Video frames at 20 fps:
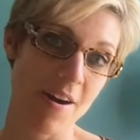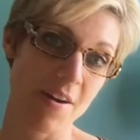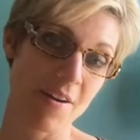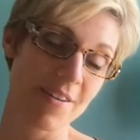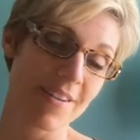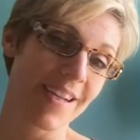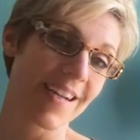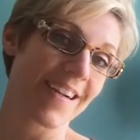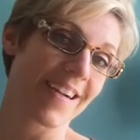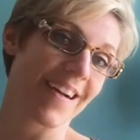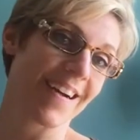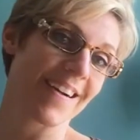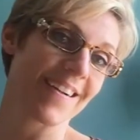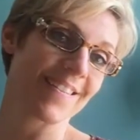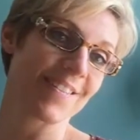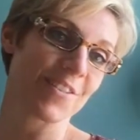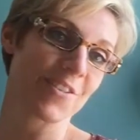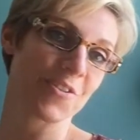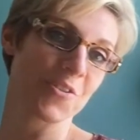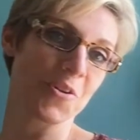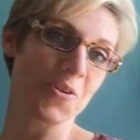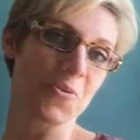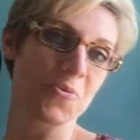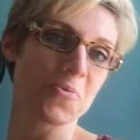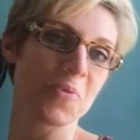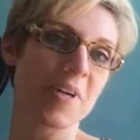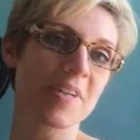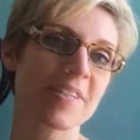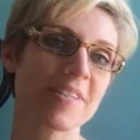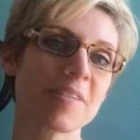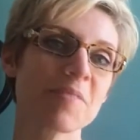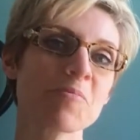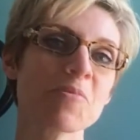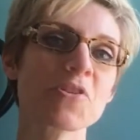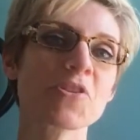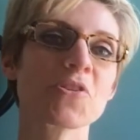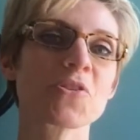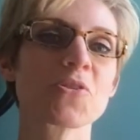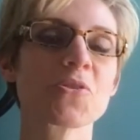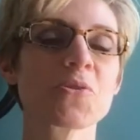Okay, guys. So welcome
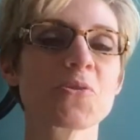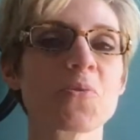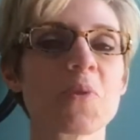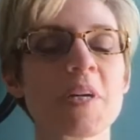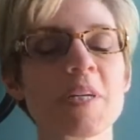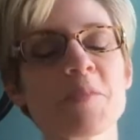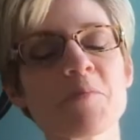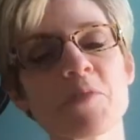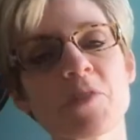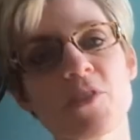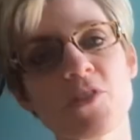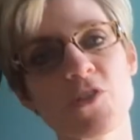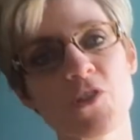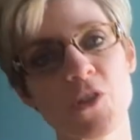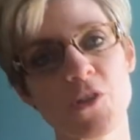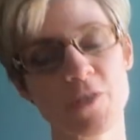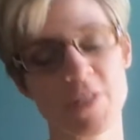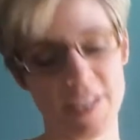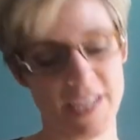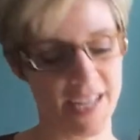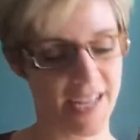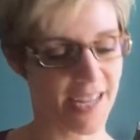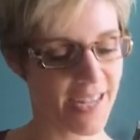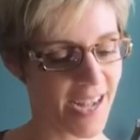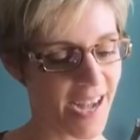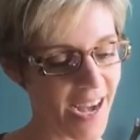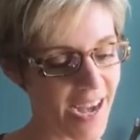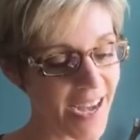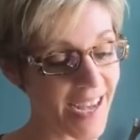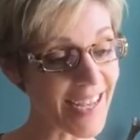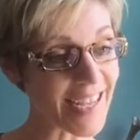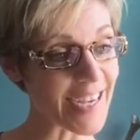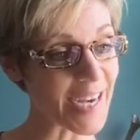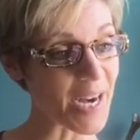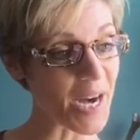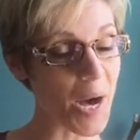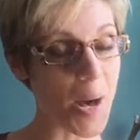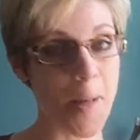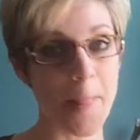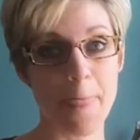to the show today.
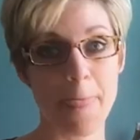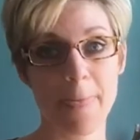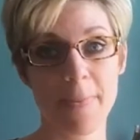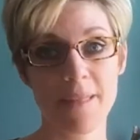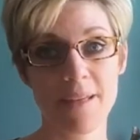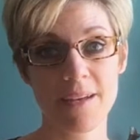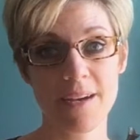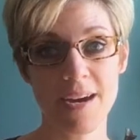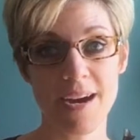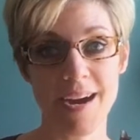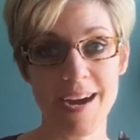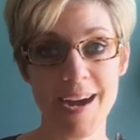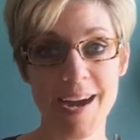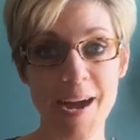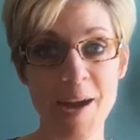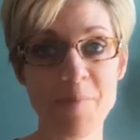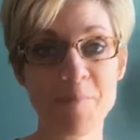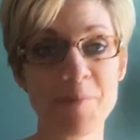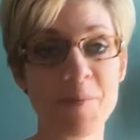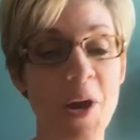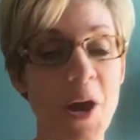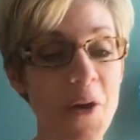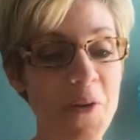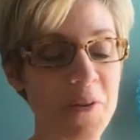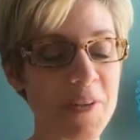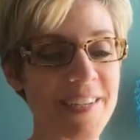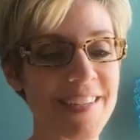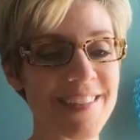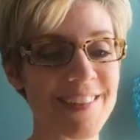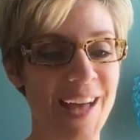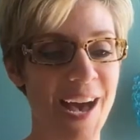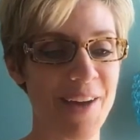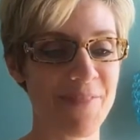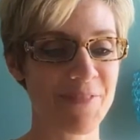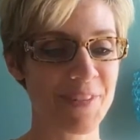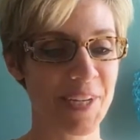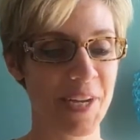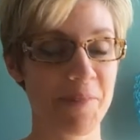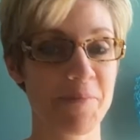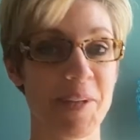I'm already
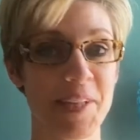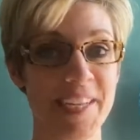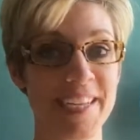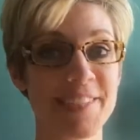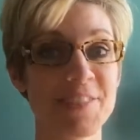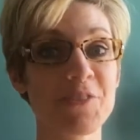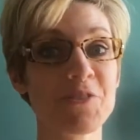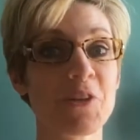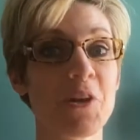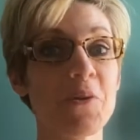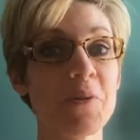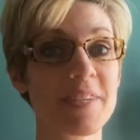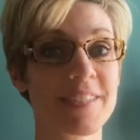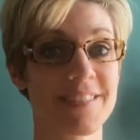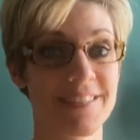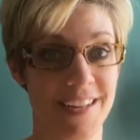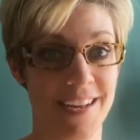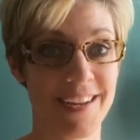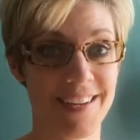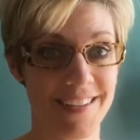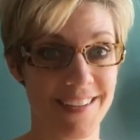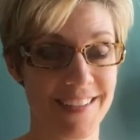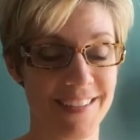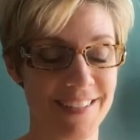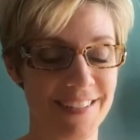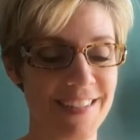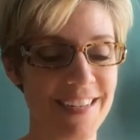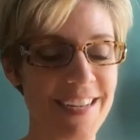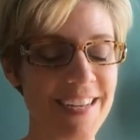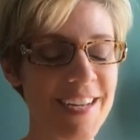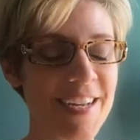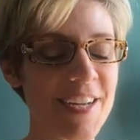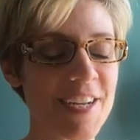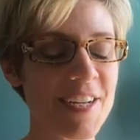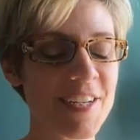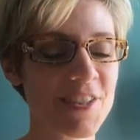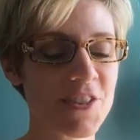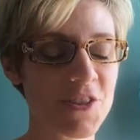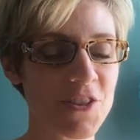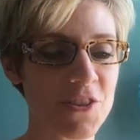laughing. I'm like so excited
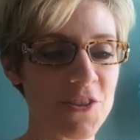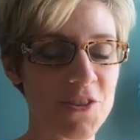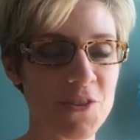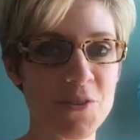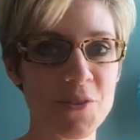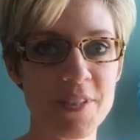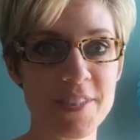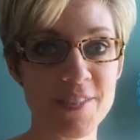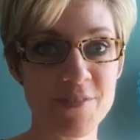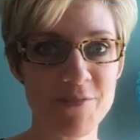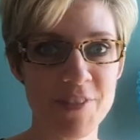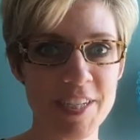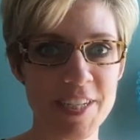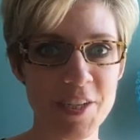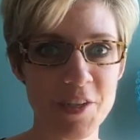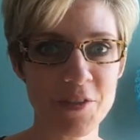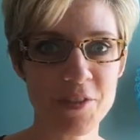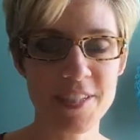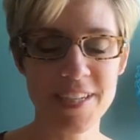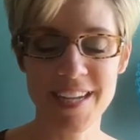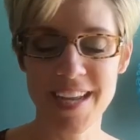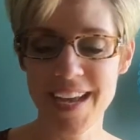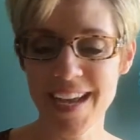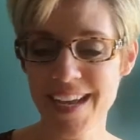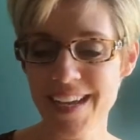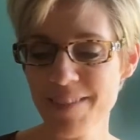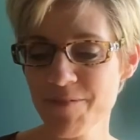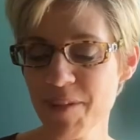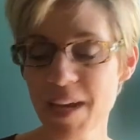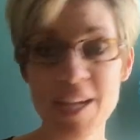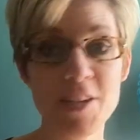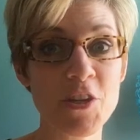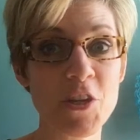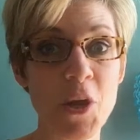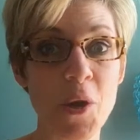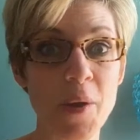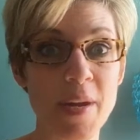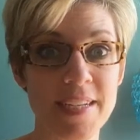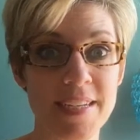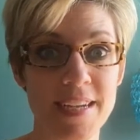to do this video today.
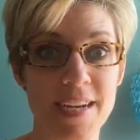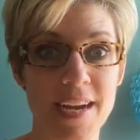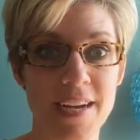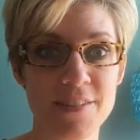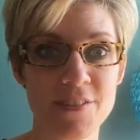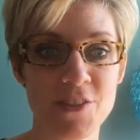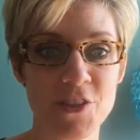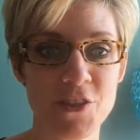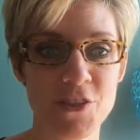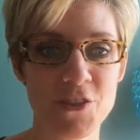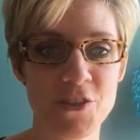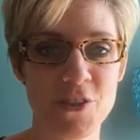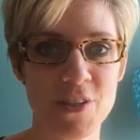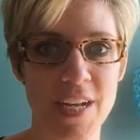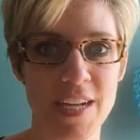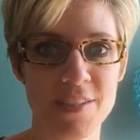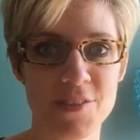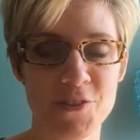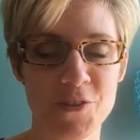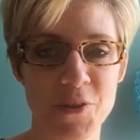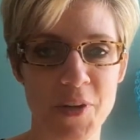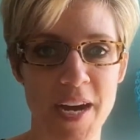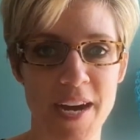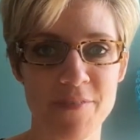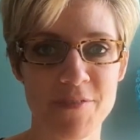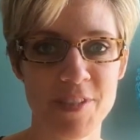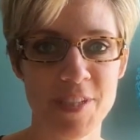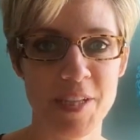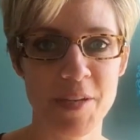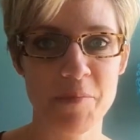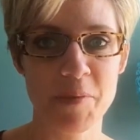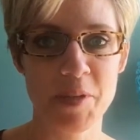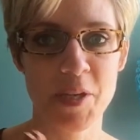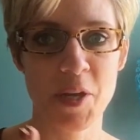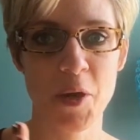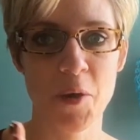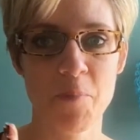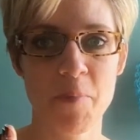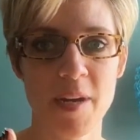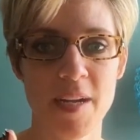No idea how it's going to turn out, so you'll have to let me
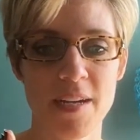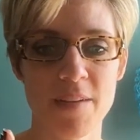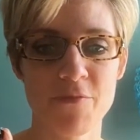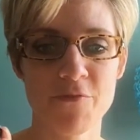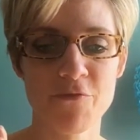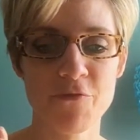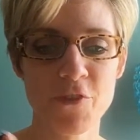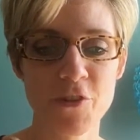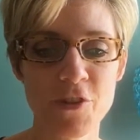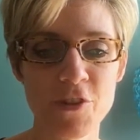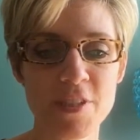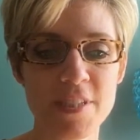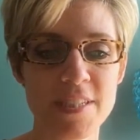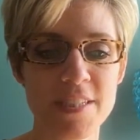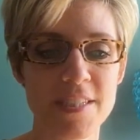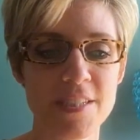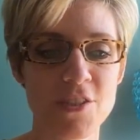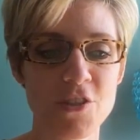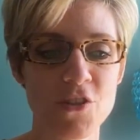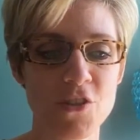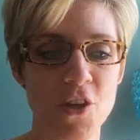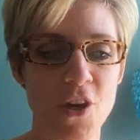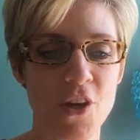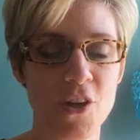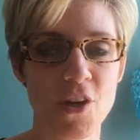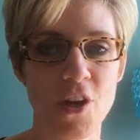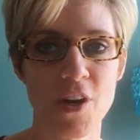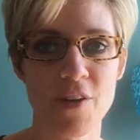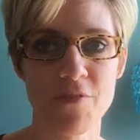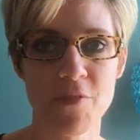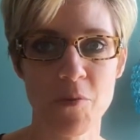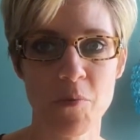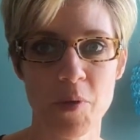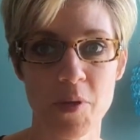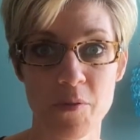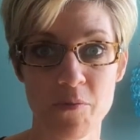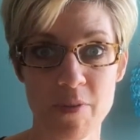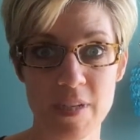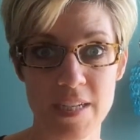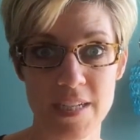know. But first, to start off, I
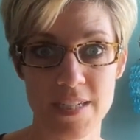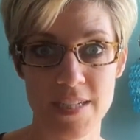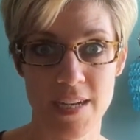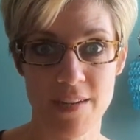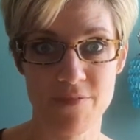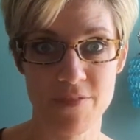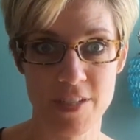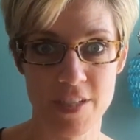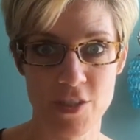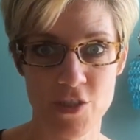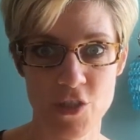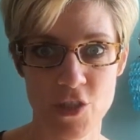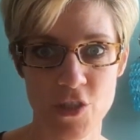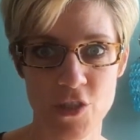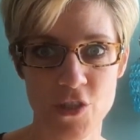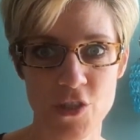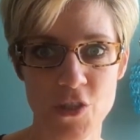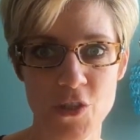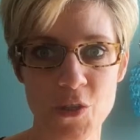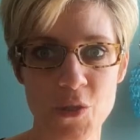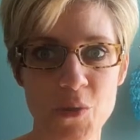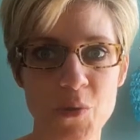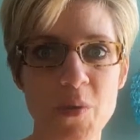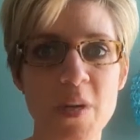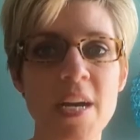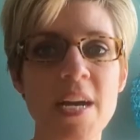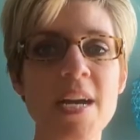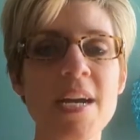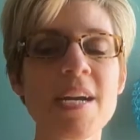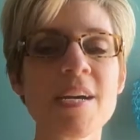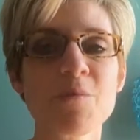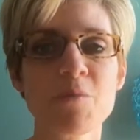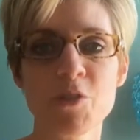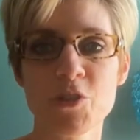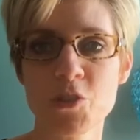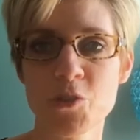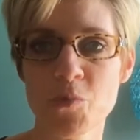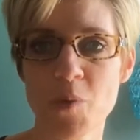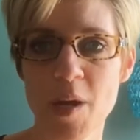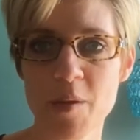want to read a definition to you,
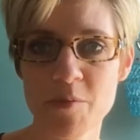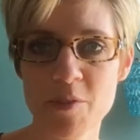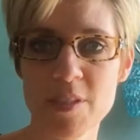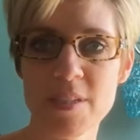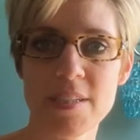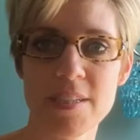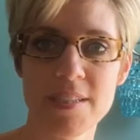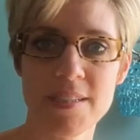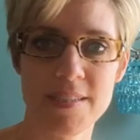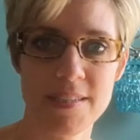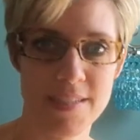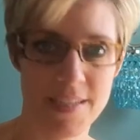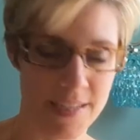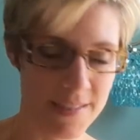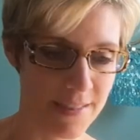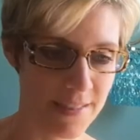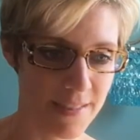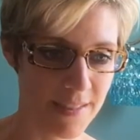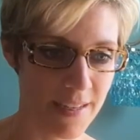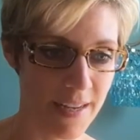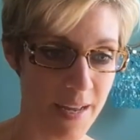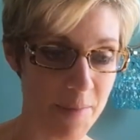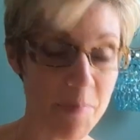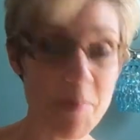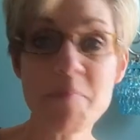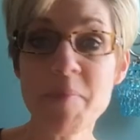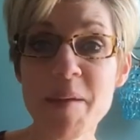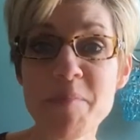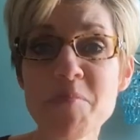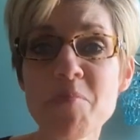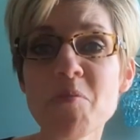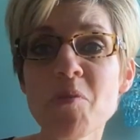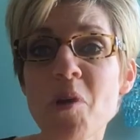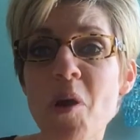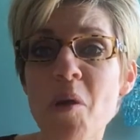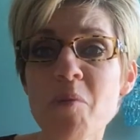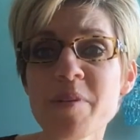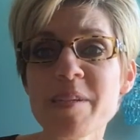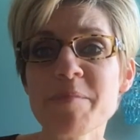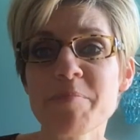which is why we're still at the desk today. But maybe we'll
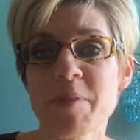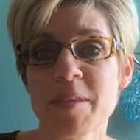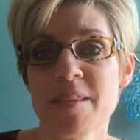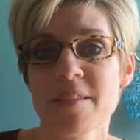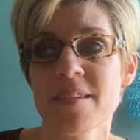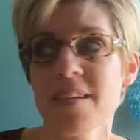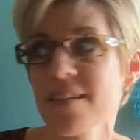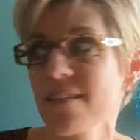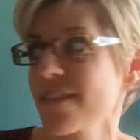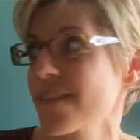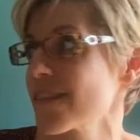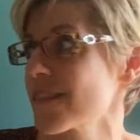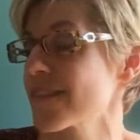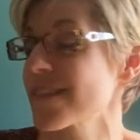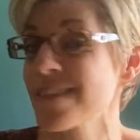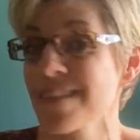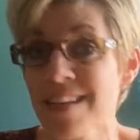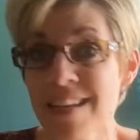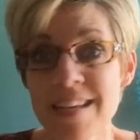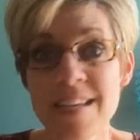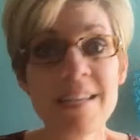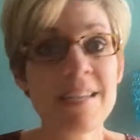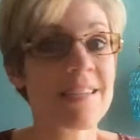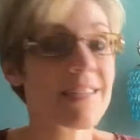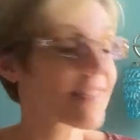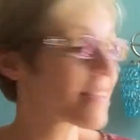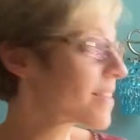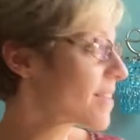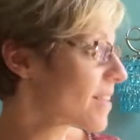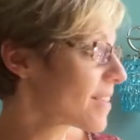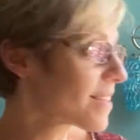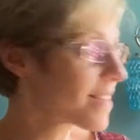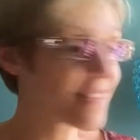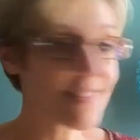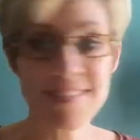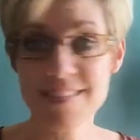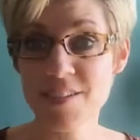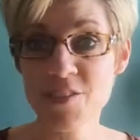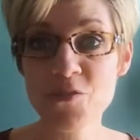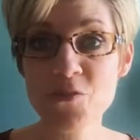always be at the desk because
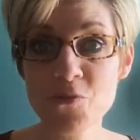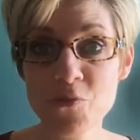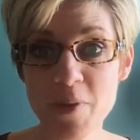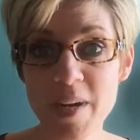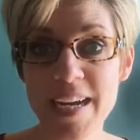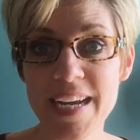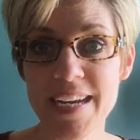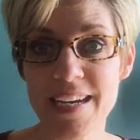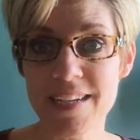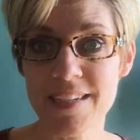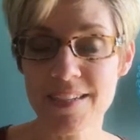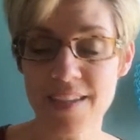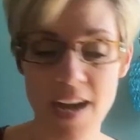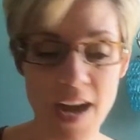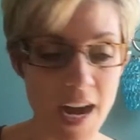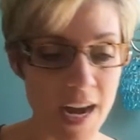this is great.